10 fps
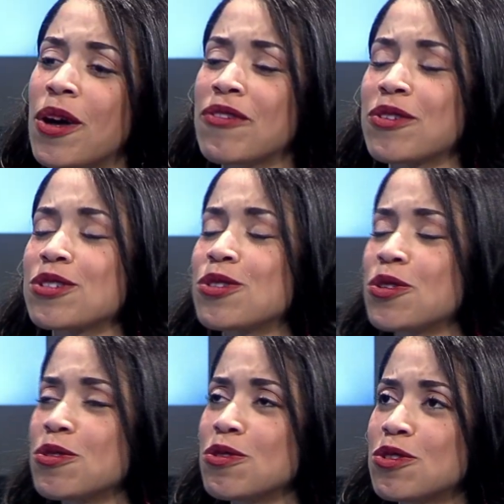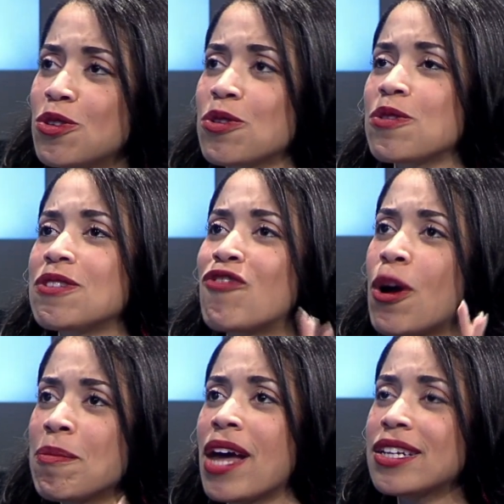ever, so
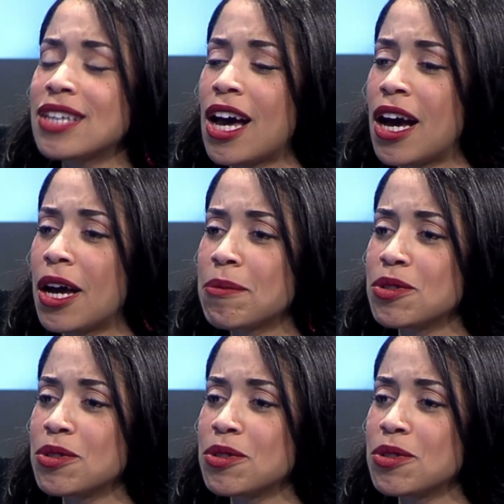from that time,